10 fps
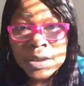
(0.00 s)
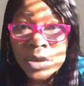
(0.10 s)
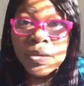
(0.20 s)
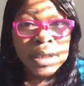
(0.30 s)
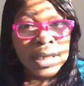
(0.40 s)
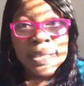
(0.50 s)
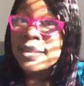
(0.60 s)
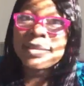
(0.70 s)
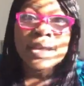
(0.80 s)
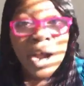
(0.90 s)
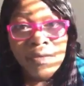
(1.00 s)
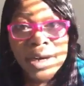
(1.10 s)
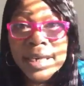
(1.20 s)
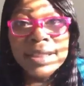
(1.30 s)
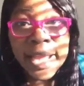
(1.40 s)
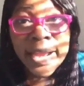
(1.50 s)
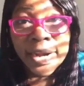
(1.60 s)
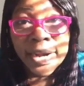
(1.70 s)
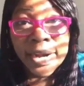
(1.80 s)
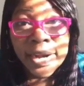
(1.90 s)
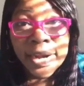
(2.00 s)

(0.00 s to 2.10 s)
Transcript: do things. It's already there.